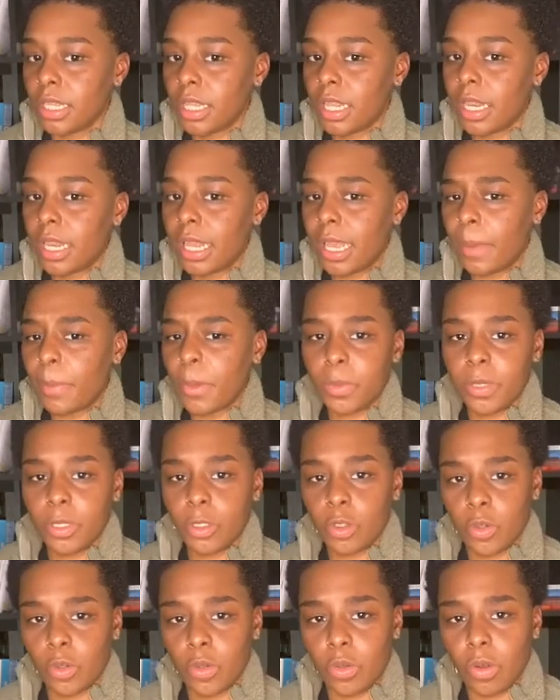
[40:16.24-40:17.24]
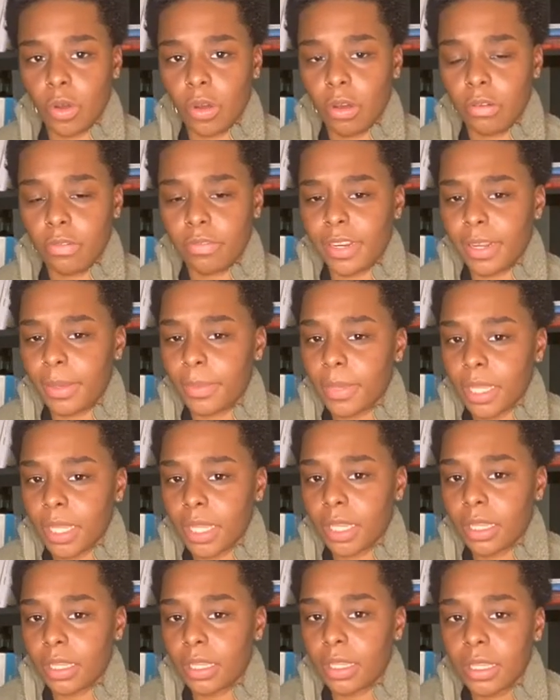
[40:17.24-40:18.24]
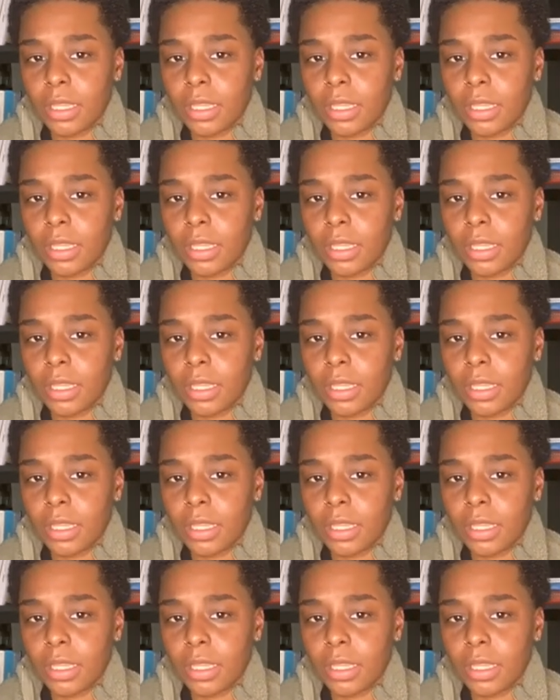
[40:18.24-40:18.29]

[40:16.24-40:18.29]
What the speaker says: like I'm gonna be turned off. And I'm like,